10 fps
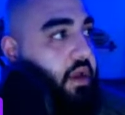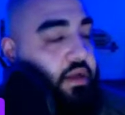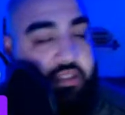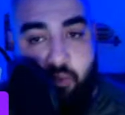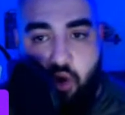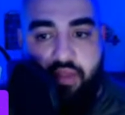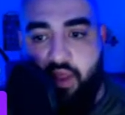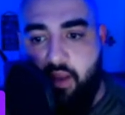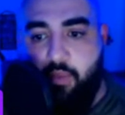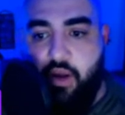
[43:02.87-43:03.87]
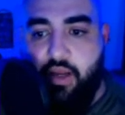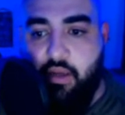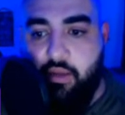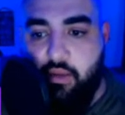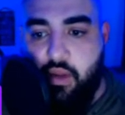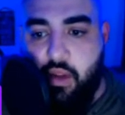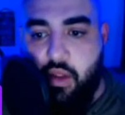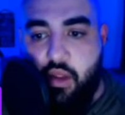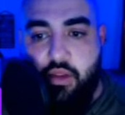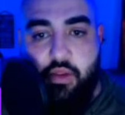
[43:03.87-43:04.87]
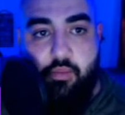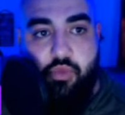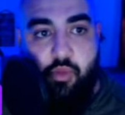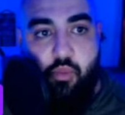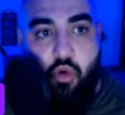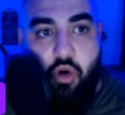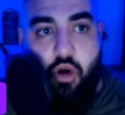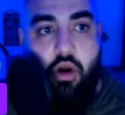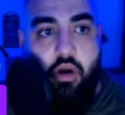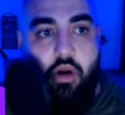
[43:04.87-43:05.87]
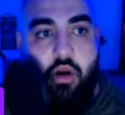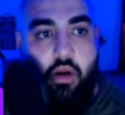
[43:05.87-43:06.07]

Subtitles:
because the more I think about it, the more